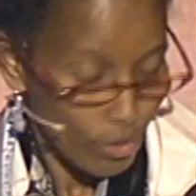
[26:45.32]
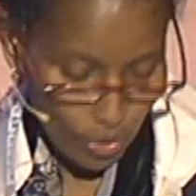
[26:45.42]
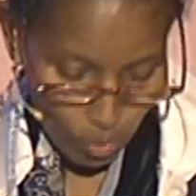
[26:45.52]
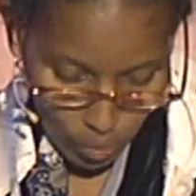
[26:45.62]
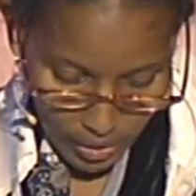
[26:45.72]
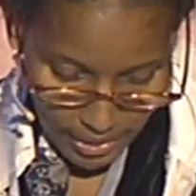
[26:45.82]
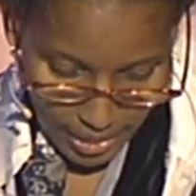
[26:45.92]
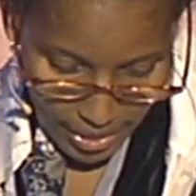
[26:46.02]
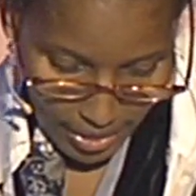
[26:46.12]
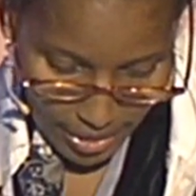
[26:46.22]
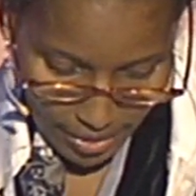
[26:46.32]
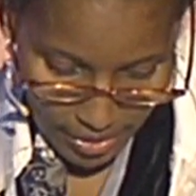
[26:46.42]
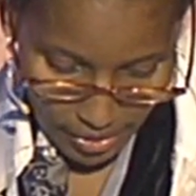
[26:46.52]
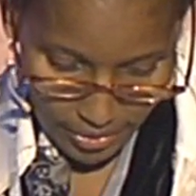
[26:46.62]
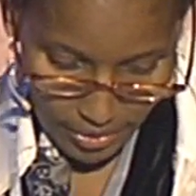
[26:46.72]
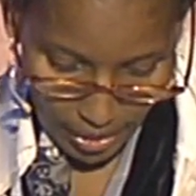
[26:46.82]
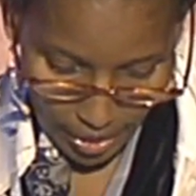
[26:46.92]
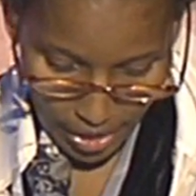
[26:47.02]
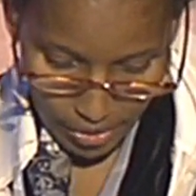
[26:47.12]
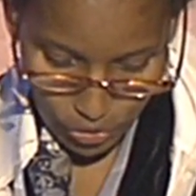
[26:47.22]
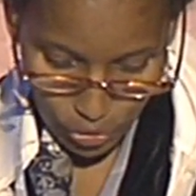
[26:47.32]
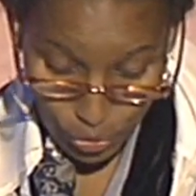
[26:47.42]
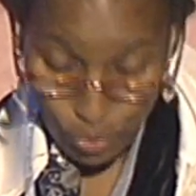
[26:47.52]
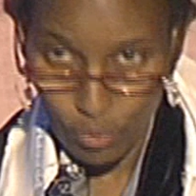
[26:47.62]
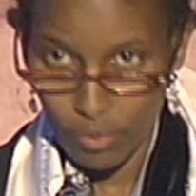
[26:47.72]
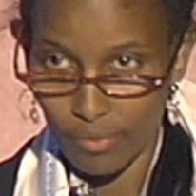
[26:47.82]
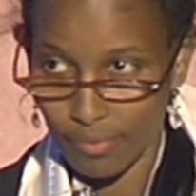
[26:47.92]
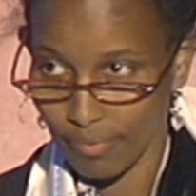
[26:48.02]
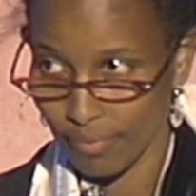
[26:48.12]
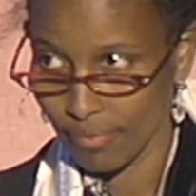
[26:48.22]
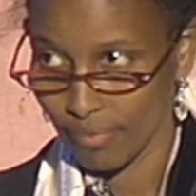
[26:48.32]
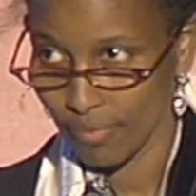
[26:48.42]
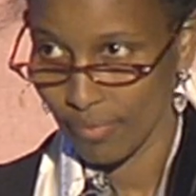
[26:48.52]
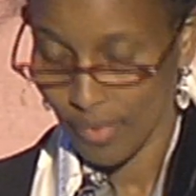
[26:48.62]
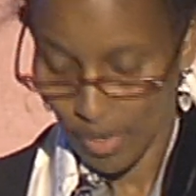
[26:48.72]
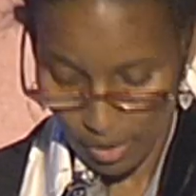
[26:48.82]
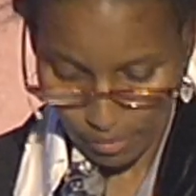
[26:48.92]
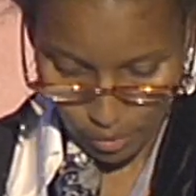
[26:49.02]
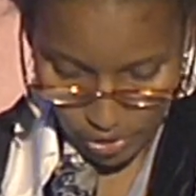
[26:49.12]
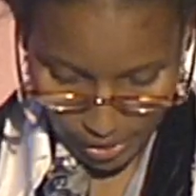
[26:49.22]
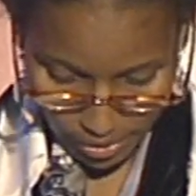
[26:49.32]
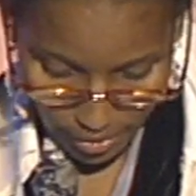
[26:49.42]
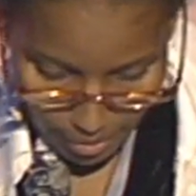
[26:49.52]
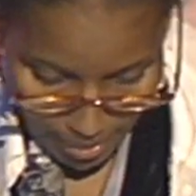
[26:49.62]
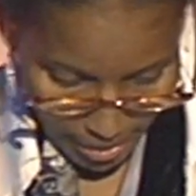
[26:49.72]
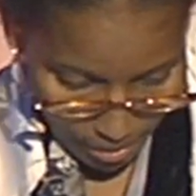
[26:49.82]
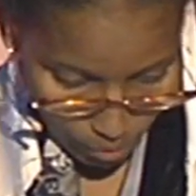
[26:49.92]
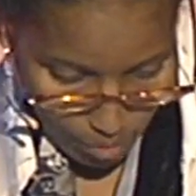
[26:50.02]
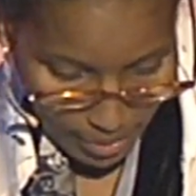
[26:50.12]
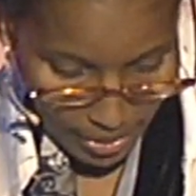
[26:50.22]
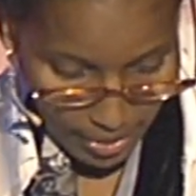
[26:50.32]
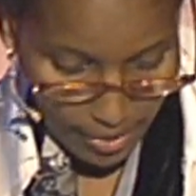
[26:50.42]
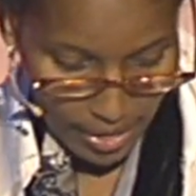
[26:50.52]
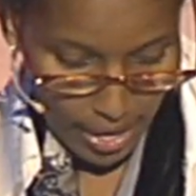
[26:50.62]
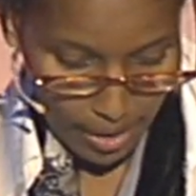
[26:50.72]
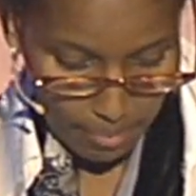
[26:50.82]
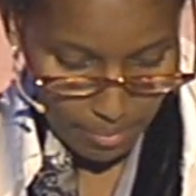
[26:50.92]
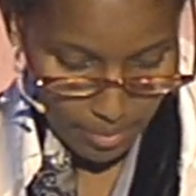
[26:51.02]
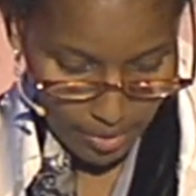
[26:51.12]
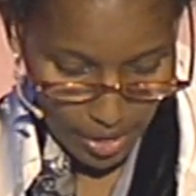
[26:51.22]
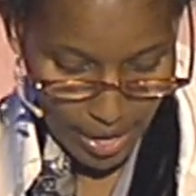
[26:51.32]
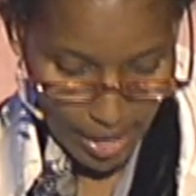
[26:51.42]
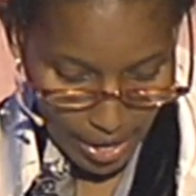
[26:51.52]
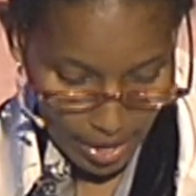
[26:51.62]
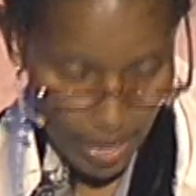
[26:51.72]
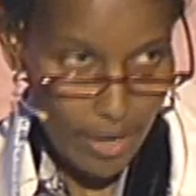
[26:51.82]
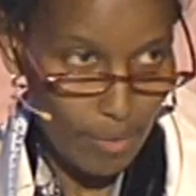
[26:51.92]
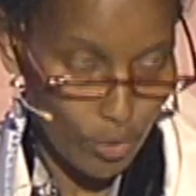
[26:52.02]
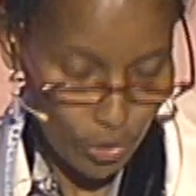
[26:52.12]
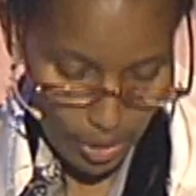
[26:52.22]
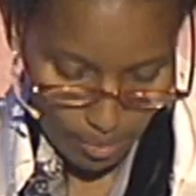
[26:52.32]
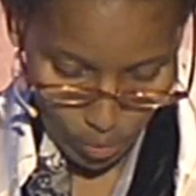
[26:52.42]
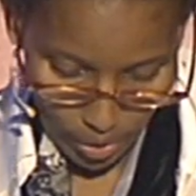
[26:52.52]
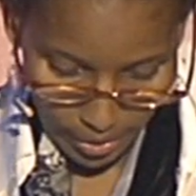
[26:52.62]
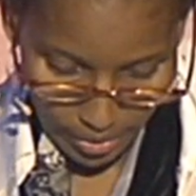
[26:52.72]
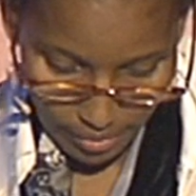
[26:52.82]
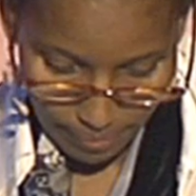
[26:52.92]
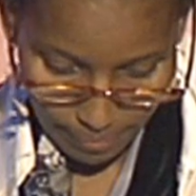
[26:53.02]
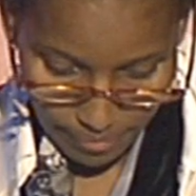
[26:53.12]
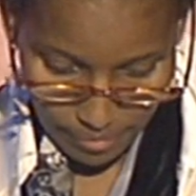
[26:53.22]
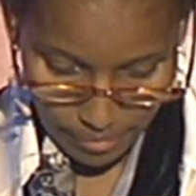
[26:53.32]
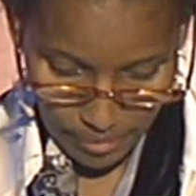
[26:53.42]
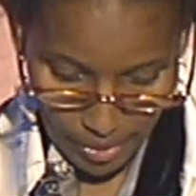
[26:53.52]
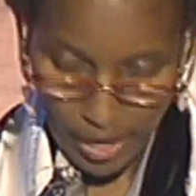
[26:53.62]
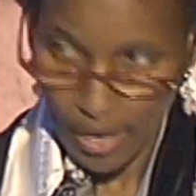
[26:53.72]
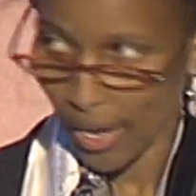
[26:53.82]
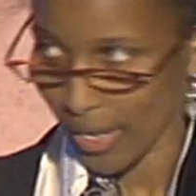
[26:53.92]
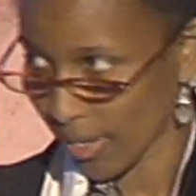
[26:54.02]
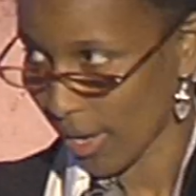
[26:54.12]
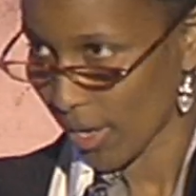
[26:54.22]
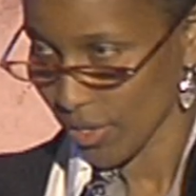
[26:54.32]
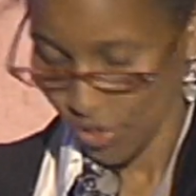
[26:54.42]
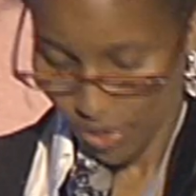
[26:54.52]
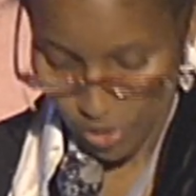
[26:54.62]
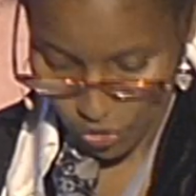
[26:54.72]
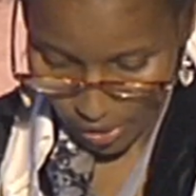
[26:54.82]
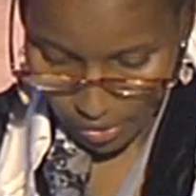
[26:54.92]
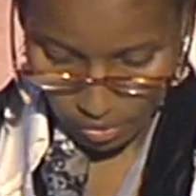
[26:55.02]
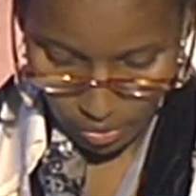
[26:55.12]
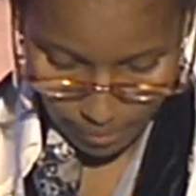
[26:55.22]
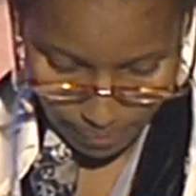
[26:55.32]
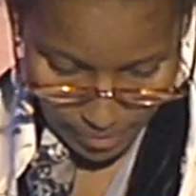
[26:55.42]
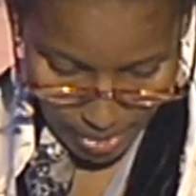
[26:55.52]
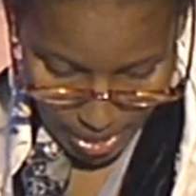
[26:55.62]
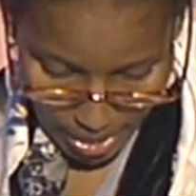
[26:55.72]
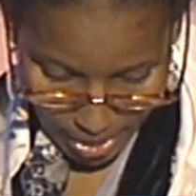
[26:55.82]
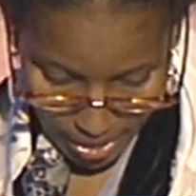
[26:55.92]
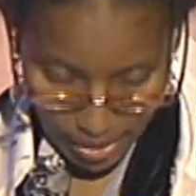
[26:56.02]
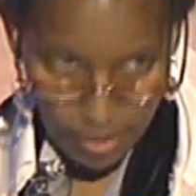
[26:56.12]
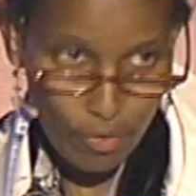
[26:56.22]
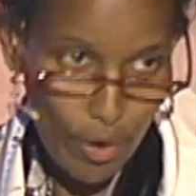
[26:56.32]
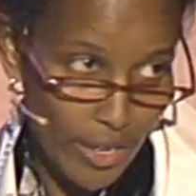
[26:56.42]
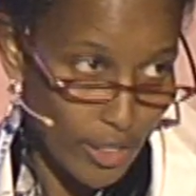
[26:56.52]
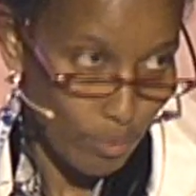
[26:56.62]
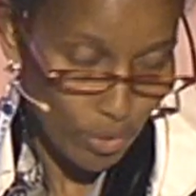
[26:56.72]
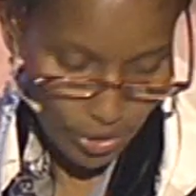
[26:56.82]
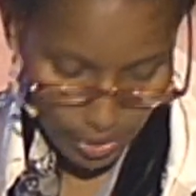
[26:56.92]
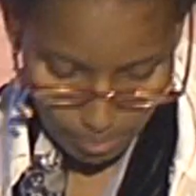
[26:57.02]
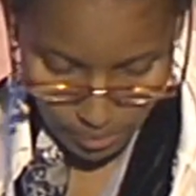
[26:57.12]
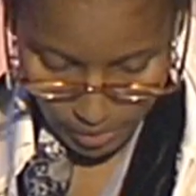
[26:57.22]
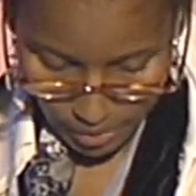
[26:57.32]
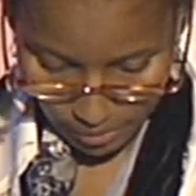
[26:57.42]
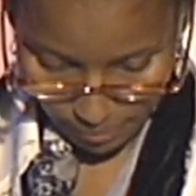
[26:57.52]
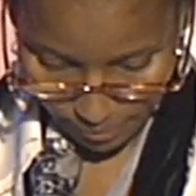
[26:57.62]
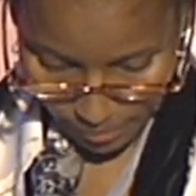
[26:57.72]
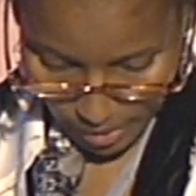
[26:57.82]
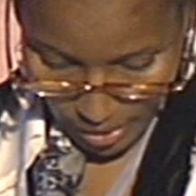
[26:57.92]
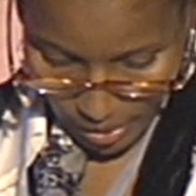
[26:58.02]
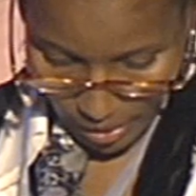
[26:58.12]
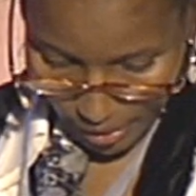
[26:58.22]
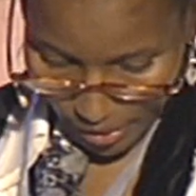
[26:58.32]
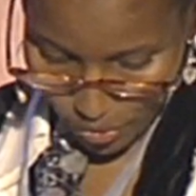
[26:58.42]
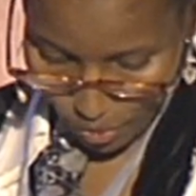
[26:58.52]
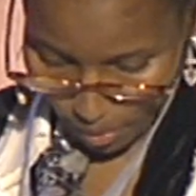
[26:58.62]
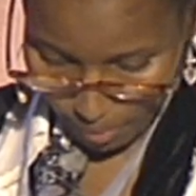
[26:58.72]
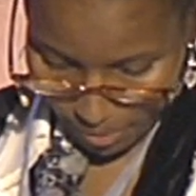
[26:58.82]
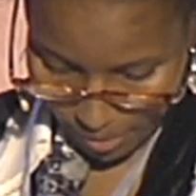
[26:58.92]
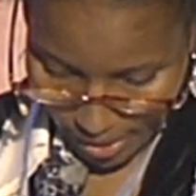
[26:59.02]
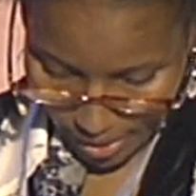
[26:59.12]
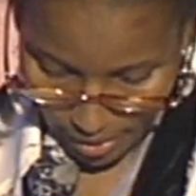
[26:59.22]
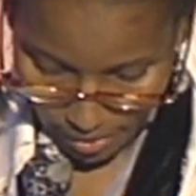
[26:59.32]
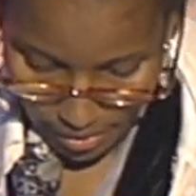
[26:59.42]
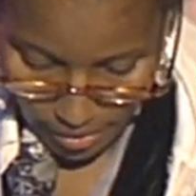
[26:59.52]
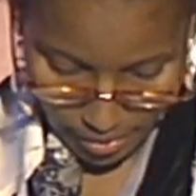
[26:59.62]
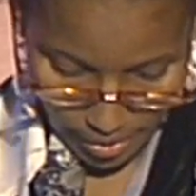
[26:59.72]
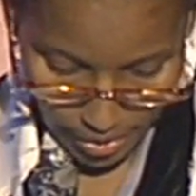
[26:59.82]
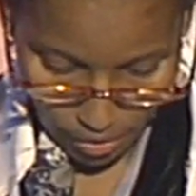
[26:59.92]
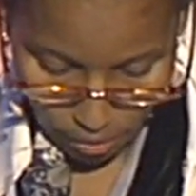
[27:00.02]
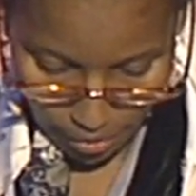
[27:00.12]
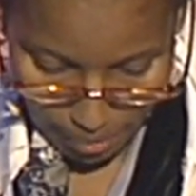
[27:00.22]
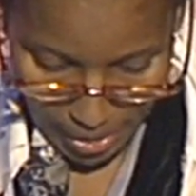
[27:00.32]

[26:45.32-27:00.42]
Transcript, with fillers: So what can an Atheist Alliance do for secular men and women in the Arab and Muslim world at large in general, and for ex-Muslims in Europe and in North